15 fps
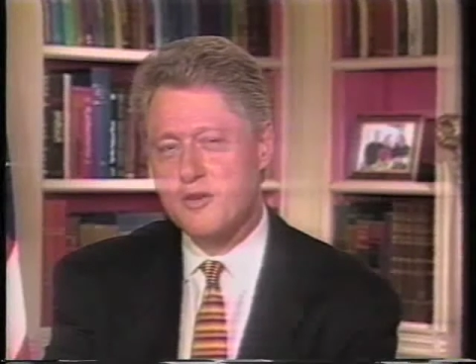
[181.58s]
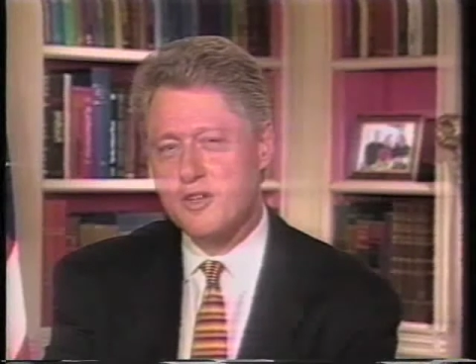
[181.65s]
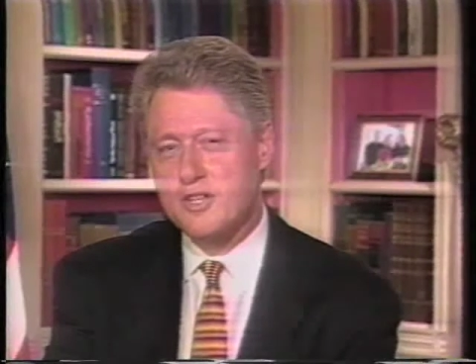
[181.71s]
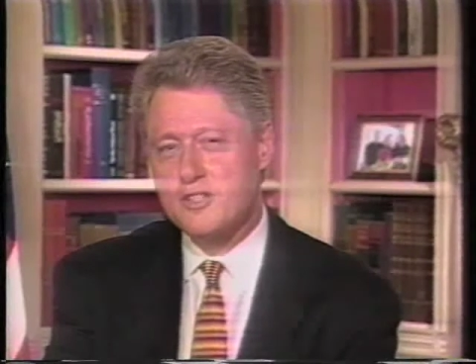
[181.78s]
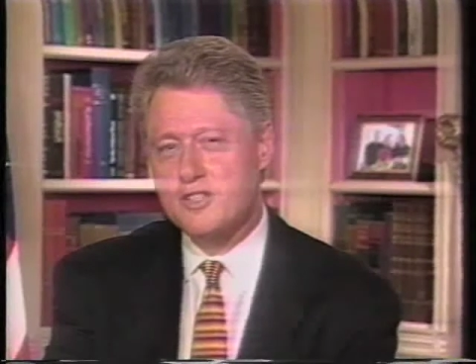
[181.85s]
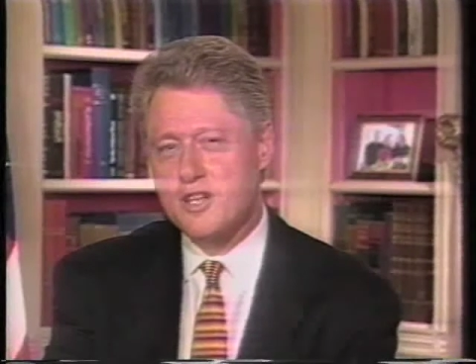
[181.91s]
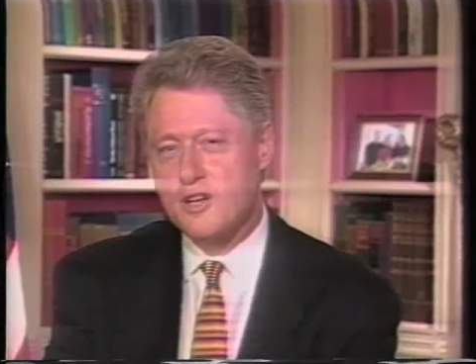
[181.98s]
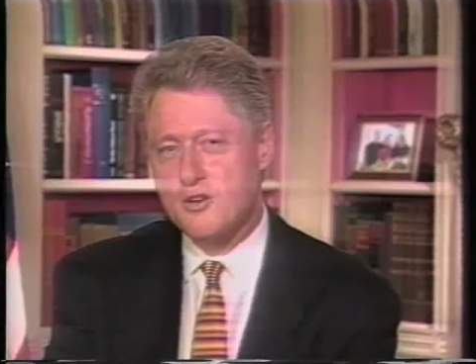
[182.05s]

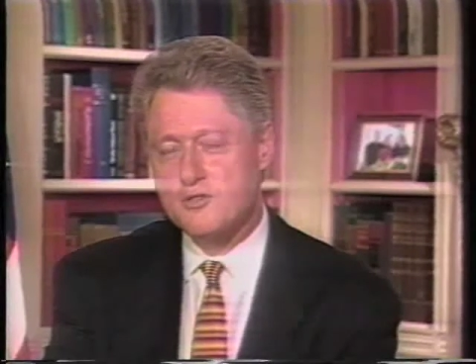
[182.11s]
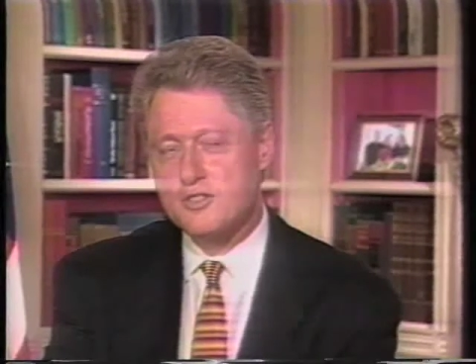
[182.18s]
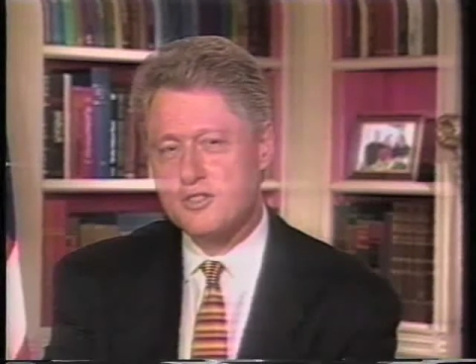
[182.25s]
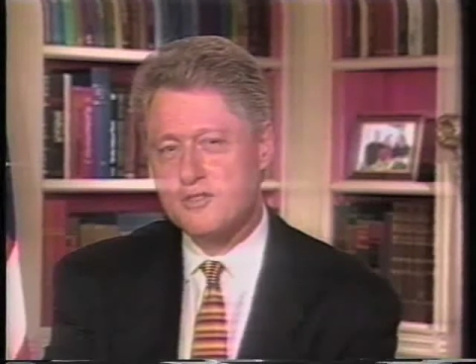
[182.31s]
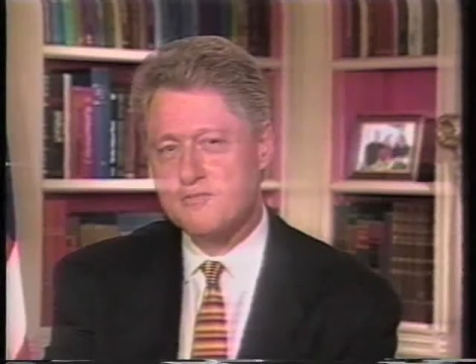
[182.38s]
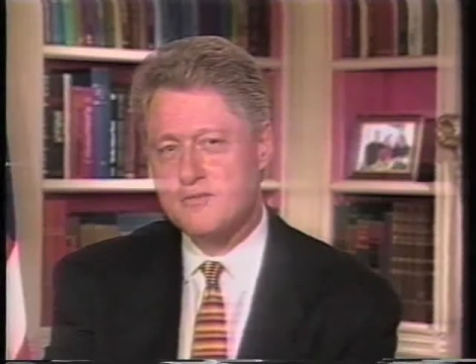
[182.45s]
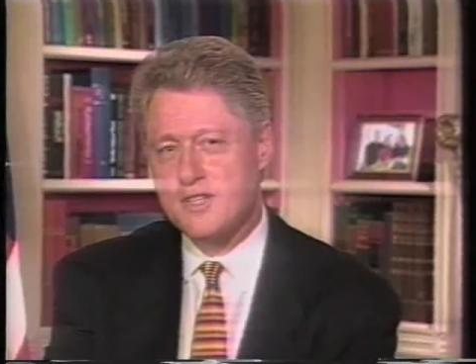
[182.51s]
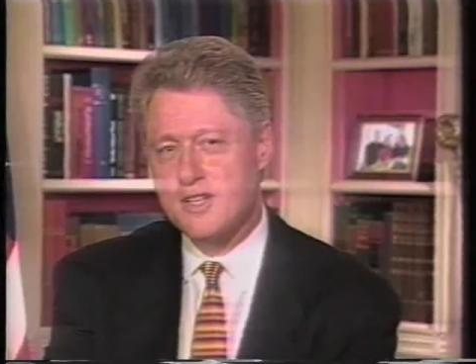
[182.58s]
he's
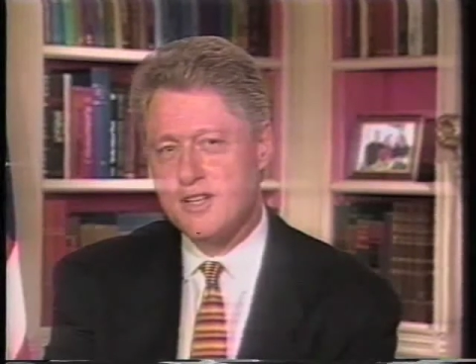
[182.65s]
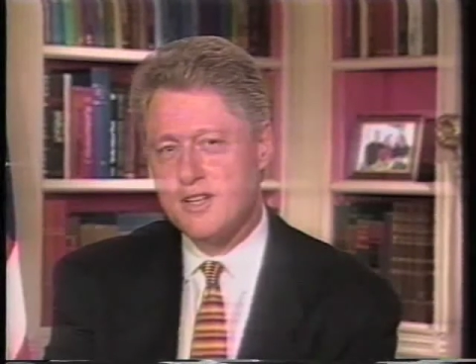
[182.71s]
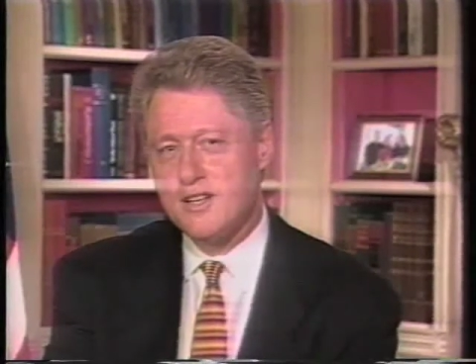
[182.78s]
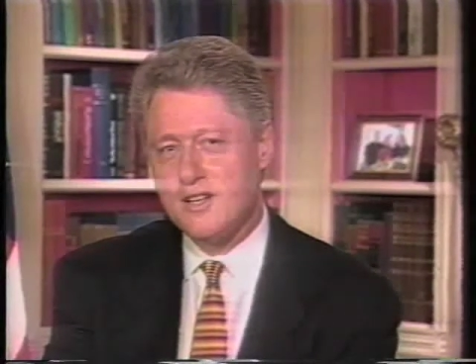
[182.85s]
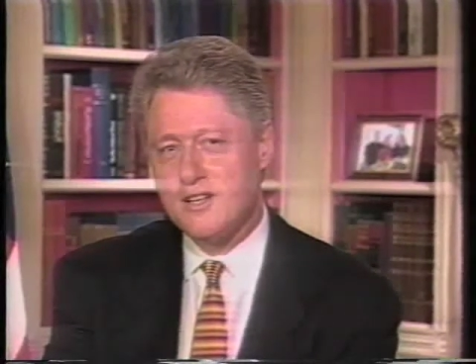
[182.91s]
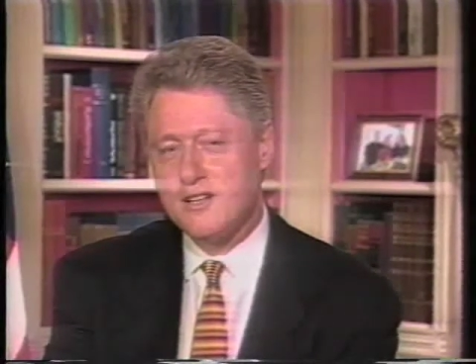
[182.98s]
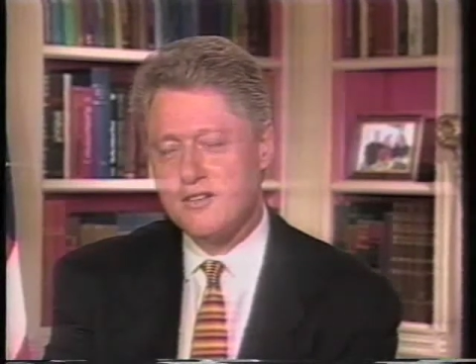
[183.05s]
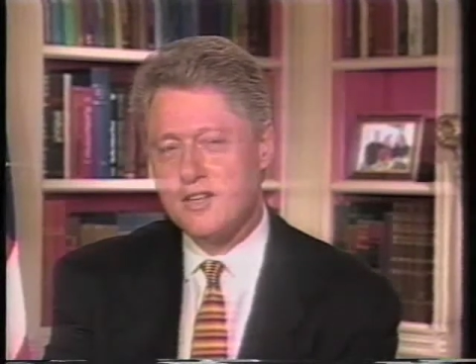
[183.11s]
coached,
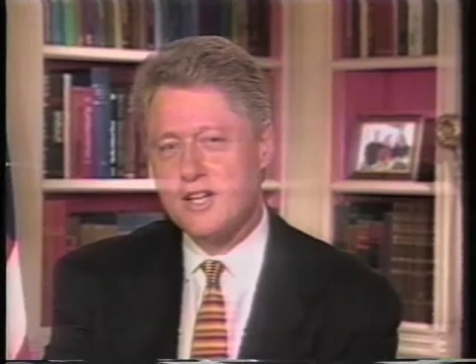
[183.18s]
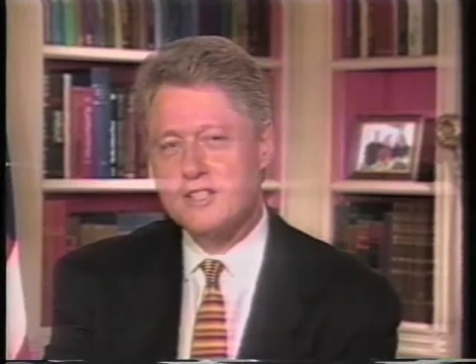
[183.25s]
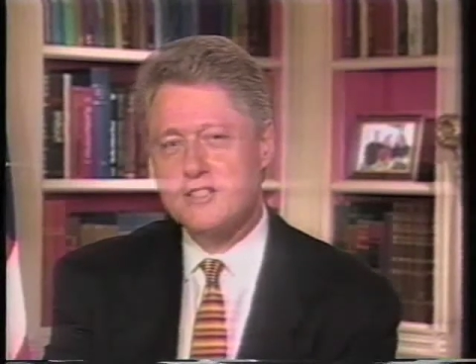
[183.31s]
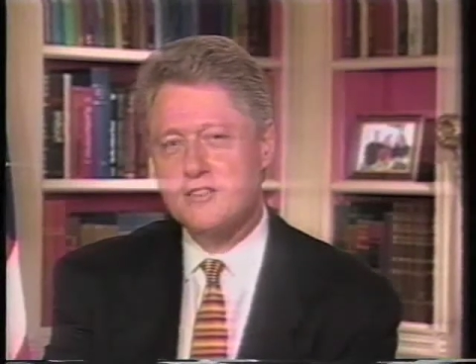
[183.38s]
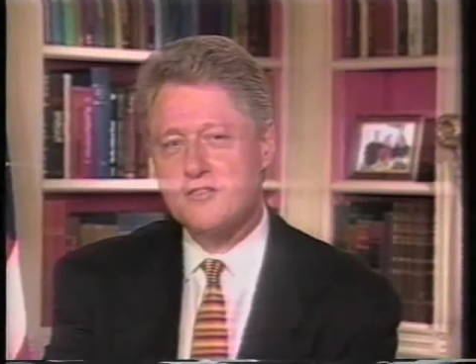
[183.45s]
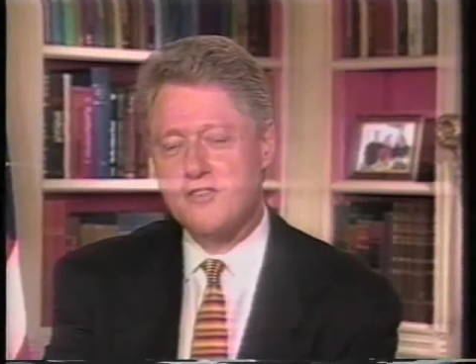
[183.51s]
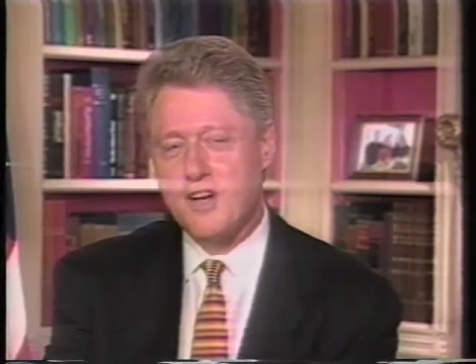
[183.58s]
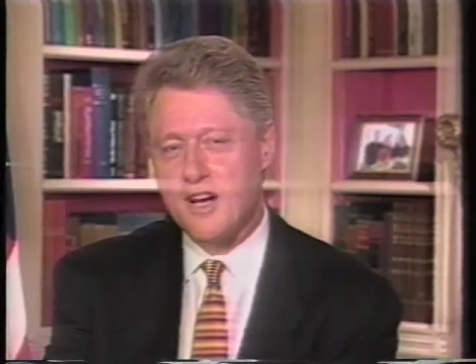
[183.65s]
gets
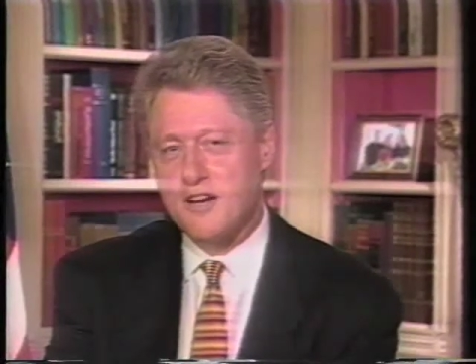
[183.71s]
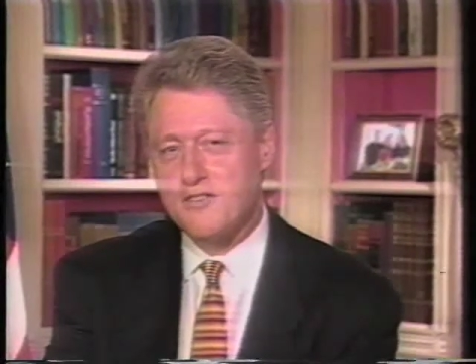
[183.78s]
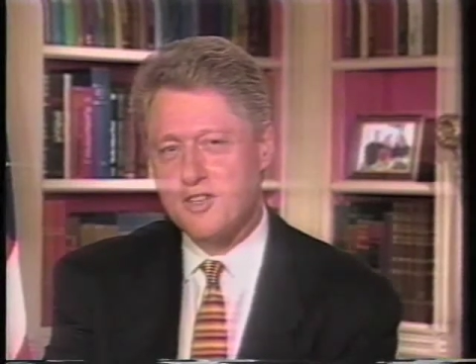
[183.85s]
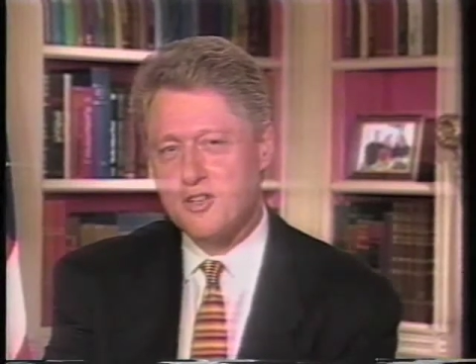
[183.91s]
involved